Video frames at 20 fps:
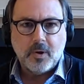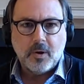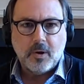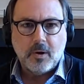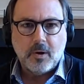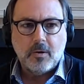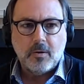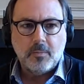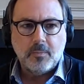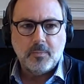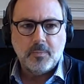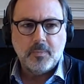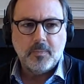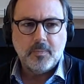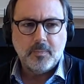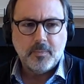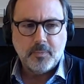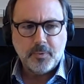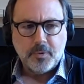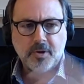are
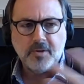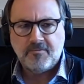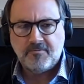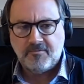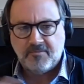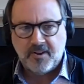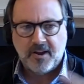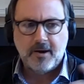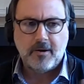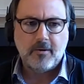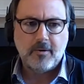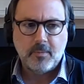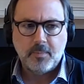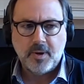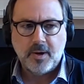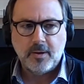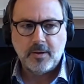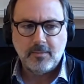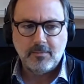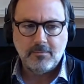pretty fair
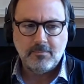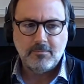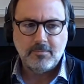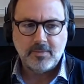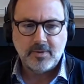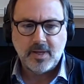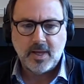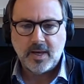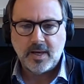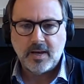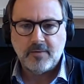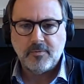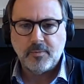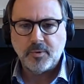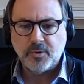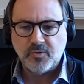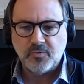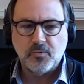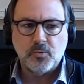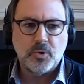about getting
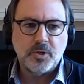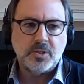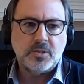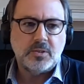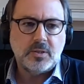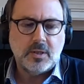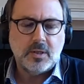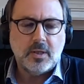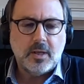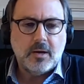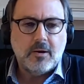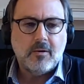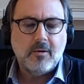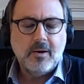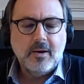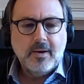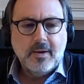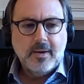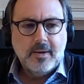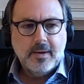everyone's voice in
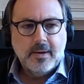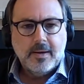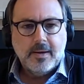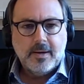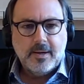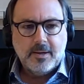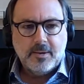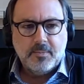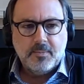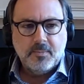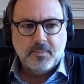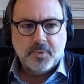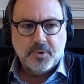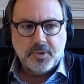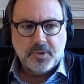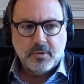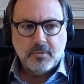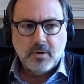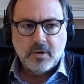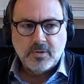there. Um,
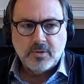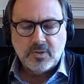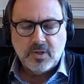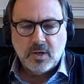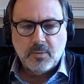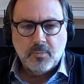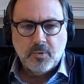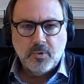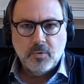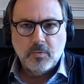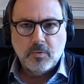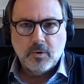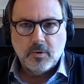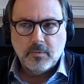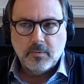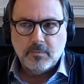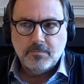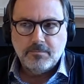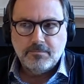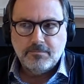but there are some who
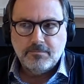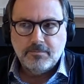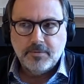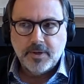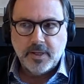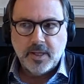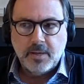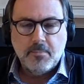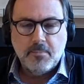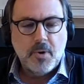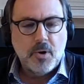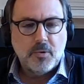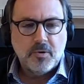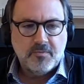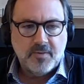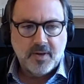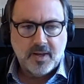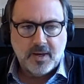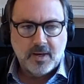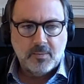are really
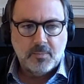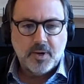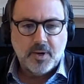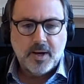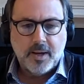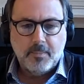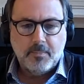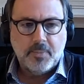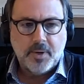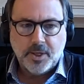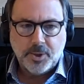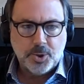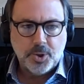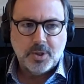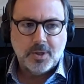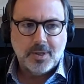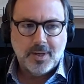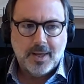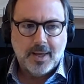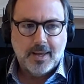motivated by
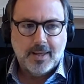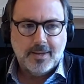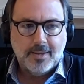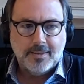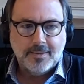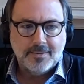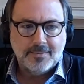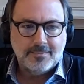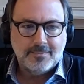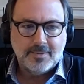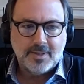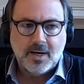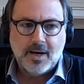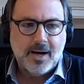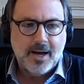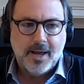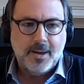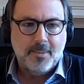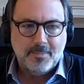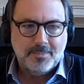budget and
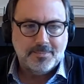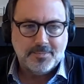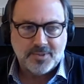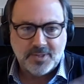time